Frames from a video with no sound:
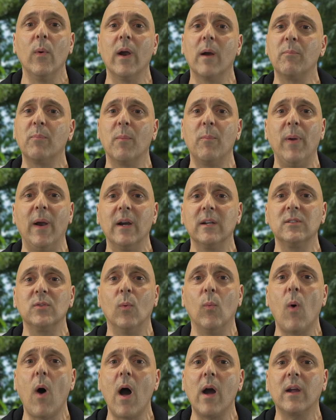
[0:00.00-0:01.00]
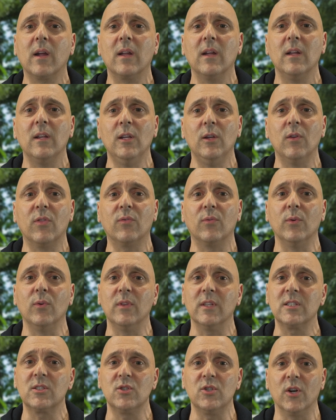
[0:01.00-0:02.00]
are prepared to walk you through
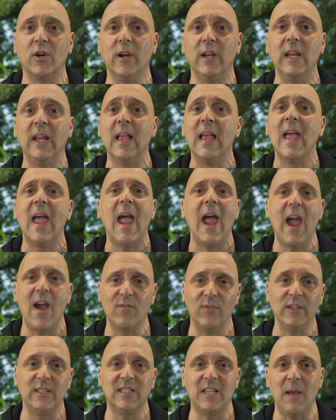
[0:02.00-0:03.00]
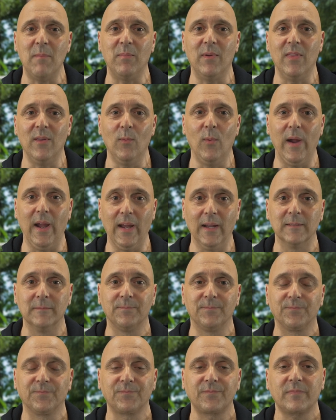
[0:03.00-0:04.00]
this journey every step of the way.
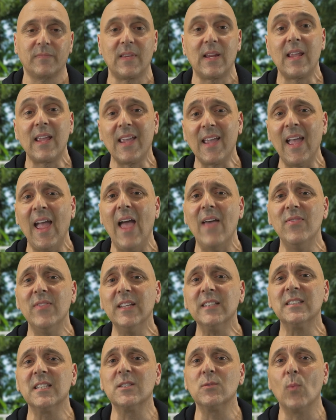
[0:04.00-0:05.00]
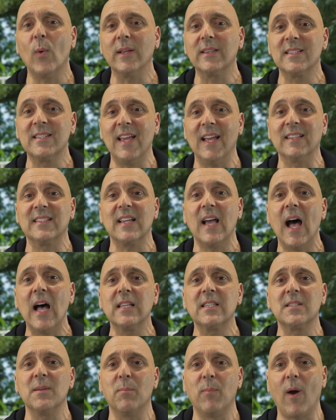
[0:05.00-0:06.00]
And this is what sets
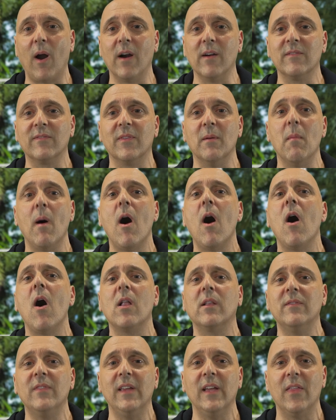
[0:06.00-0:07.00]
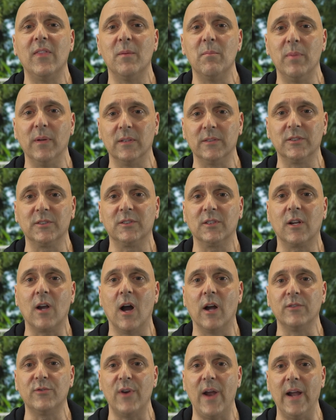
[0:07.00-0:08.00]
us apart from all of the other builders or
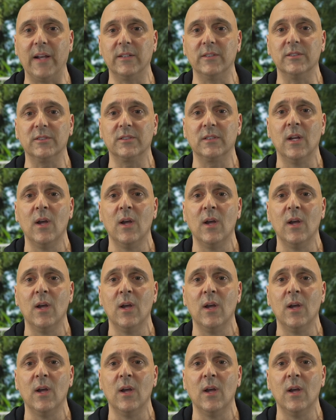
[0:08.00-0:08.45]
contractors.